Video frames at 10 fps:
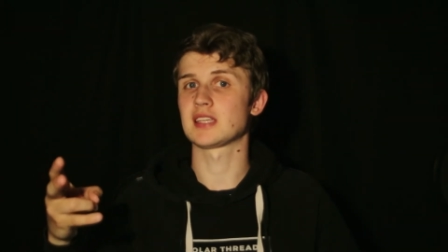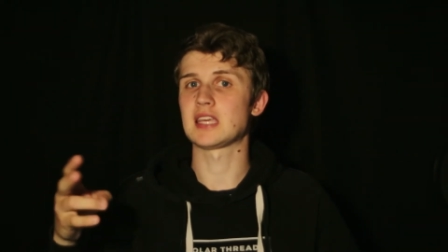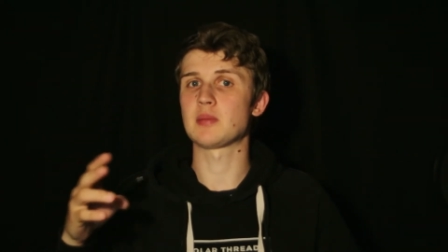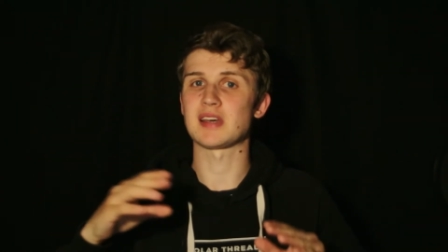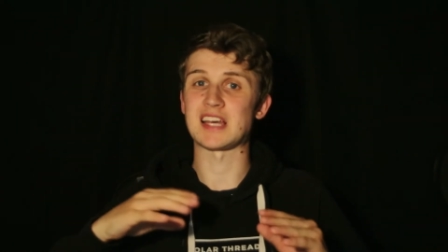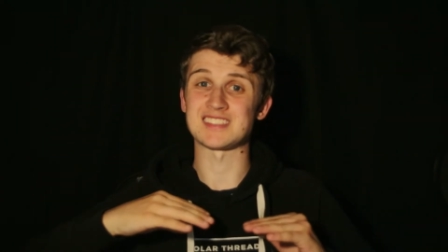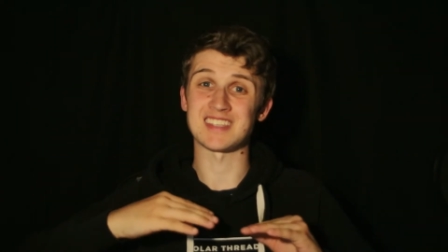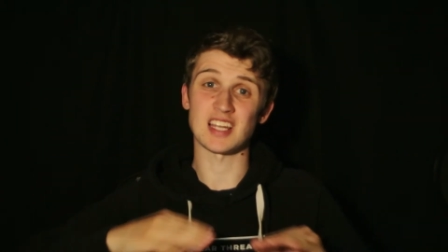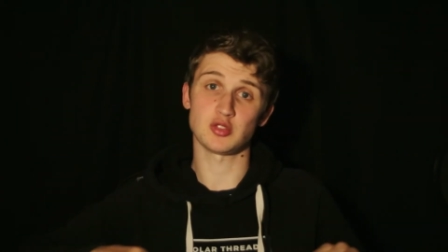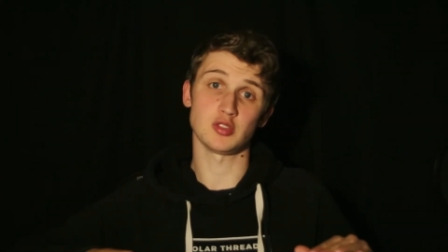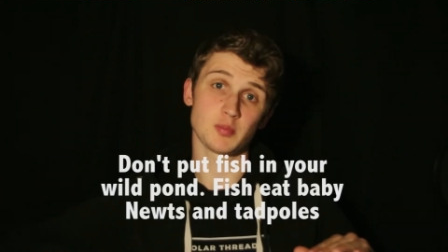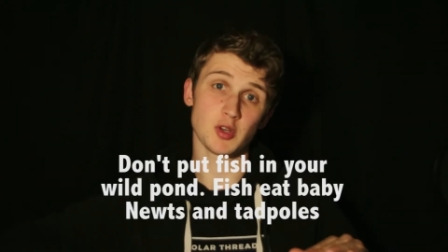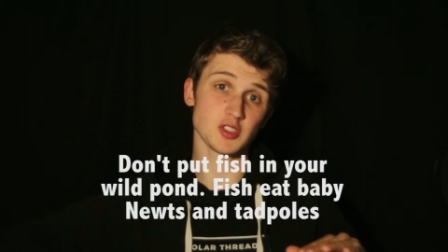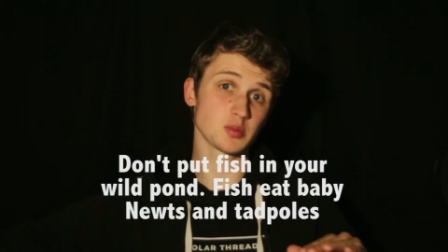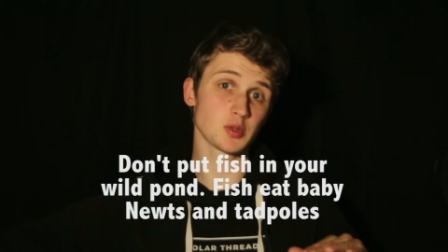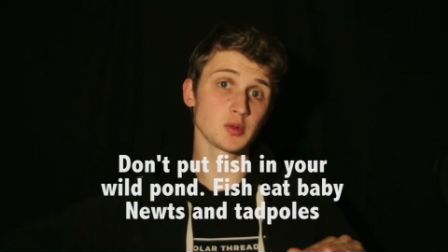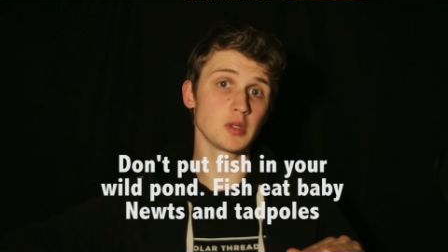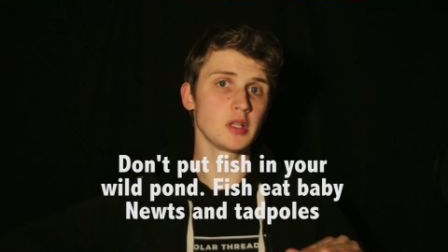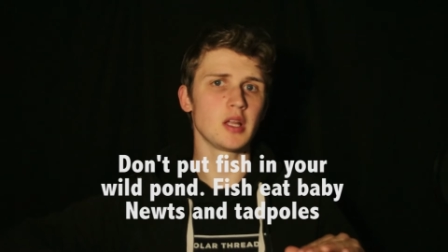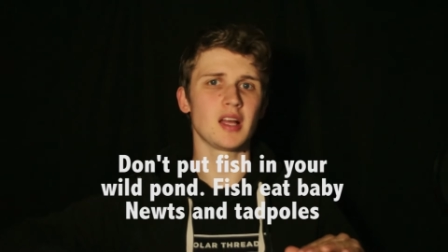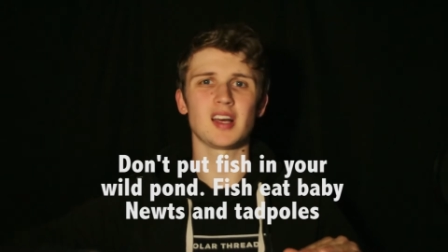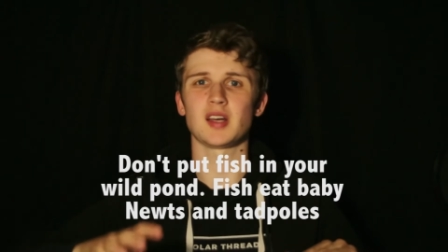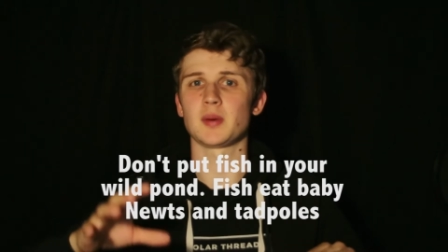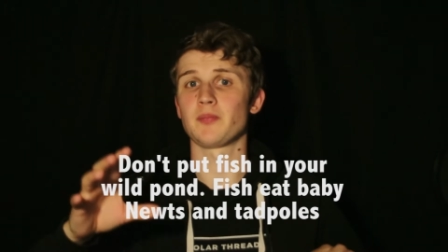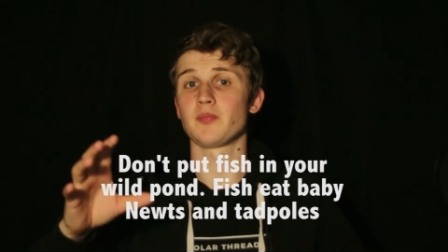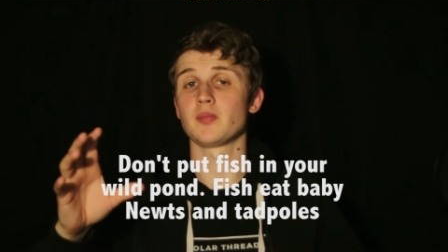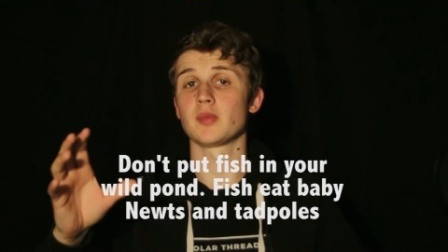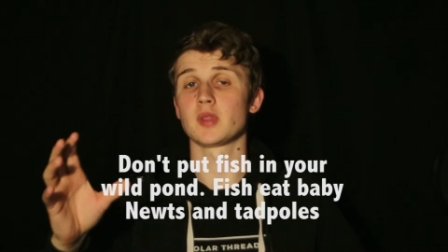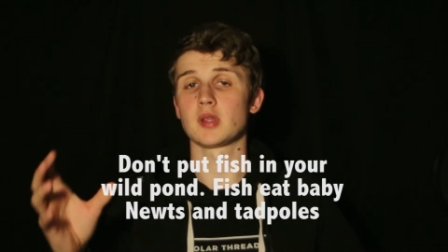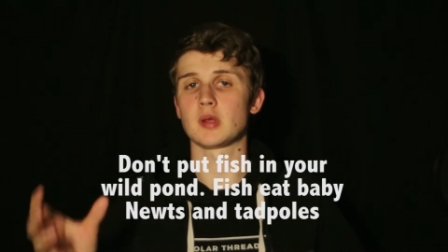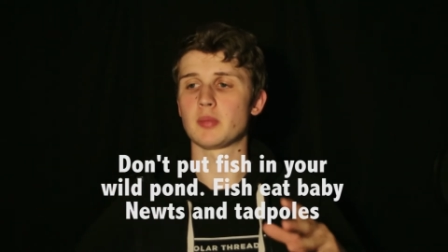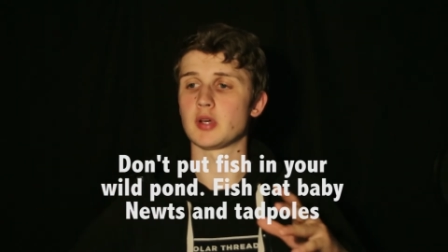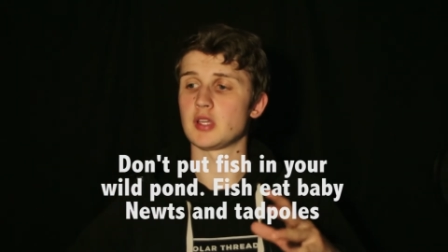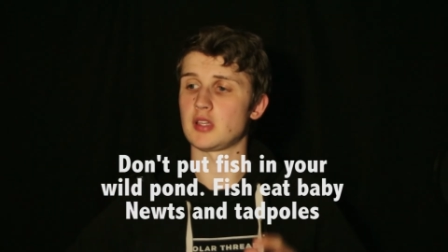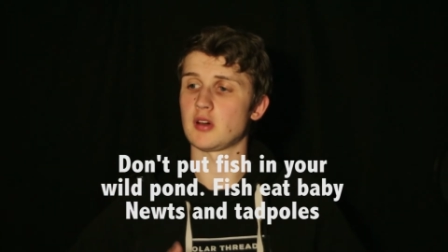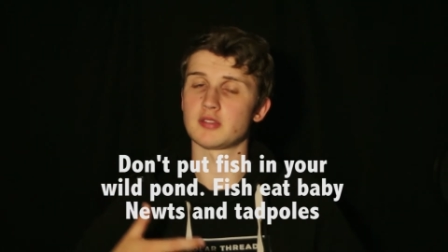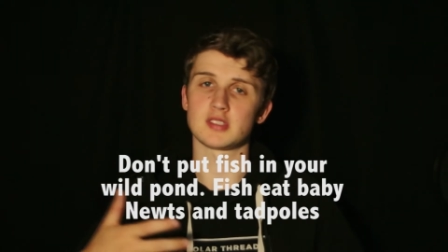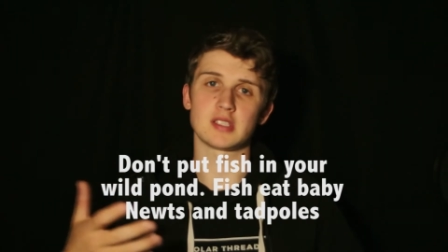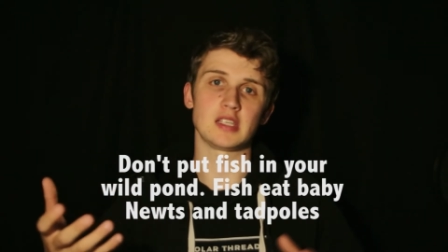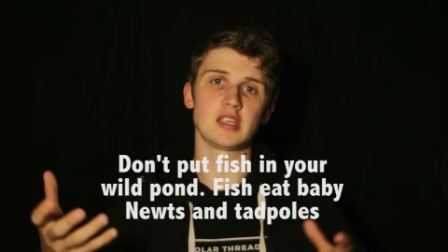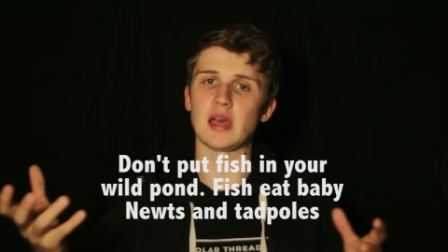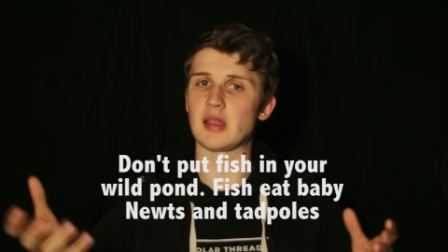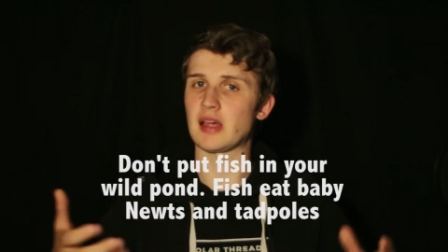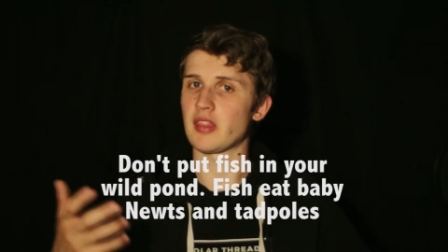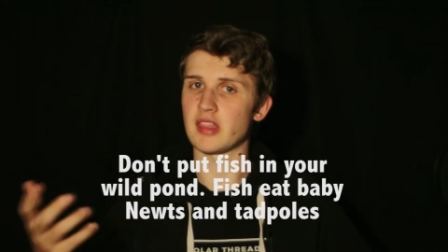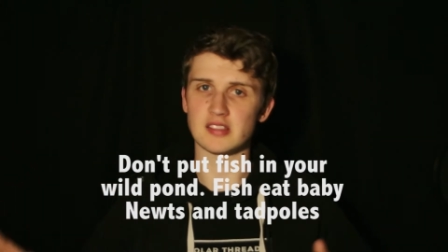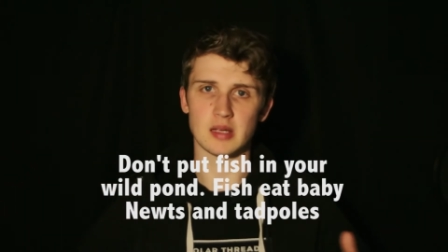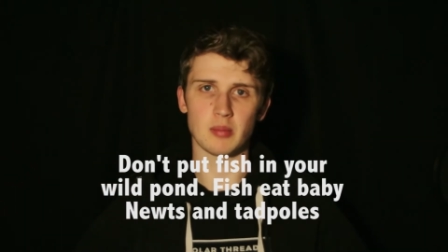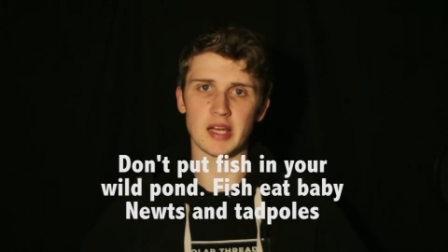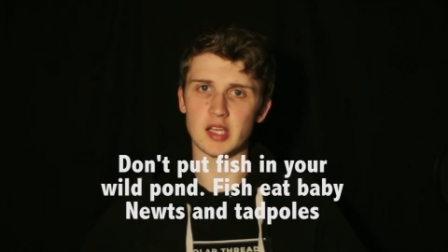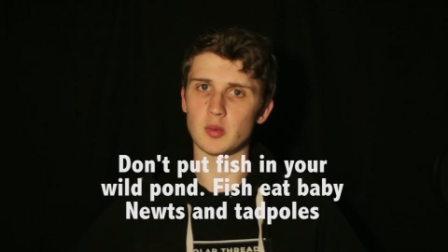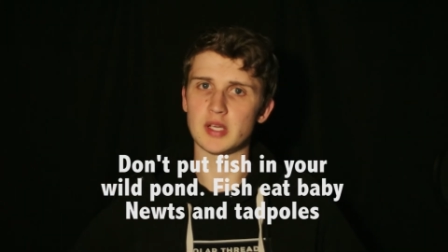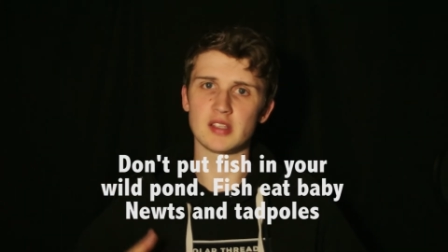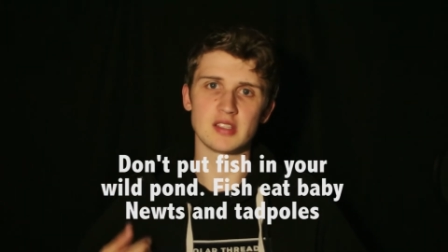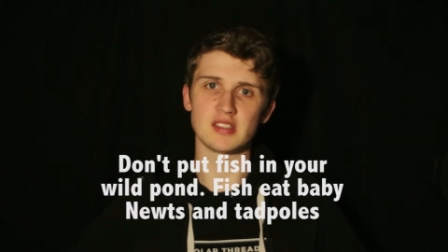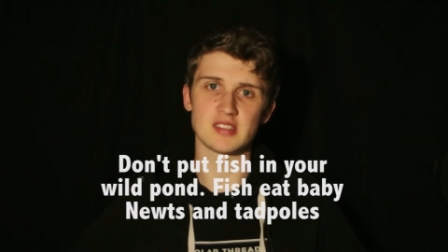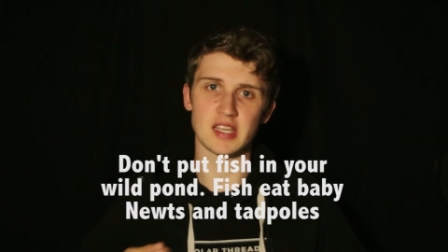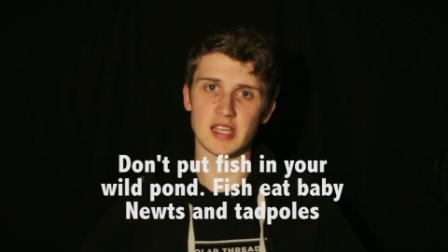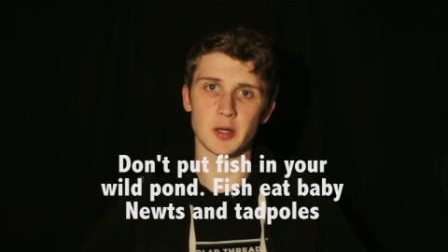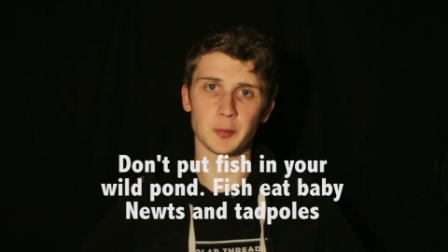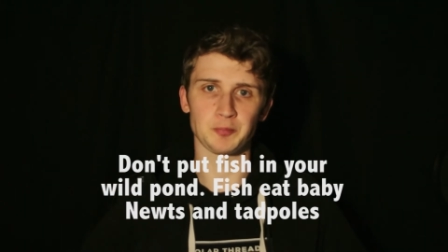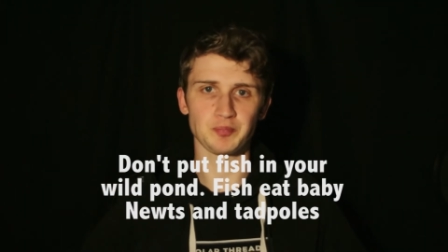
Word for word: keep it as natural as possible. Um, but obviously, you get like things like blanket weed you need to take out.